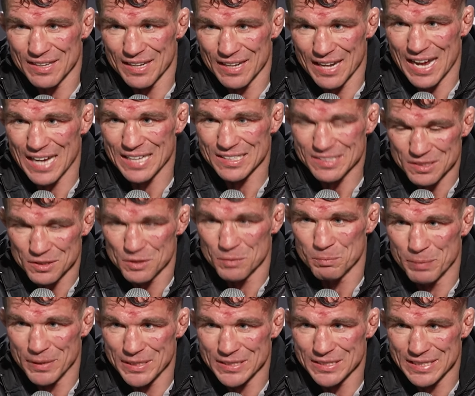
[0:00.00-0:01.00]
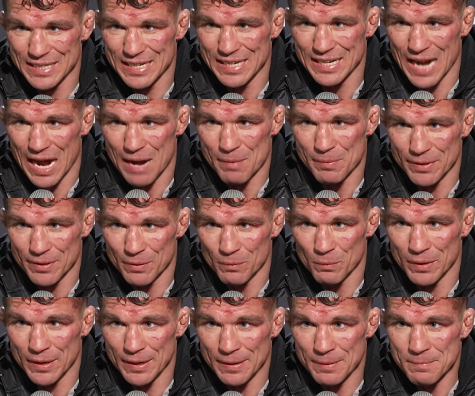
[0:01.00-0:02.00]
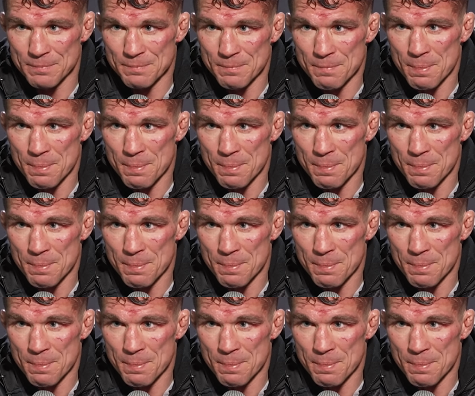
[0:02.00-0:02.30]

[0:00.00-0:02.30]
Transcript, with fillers: the last little bits got me the win.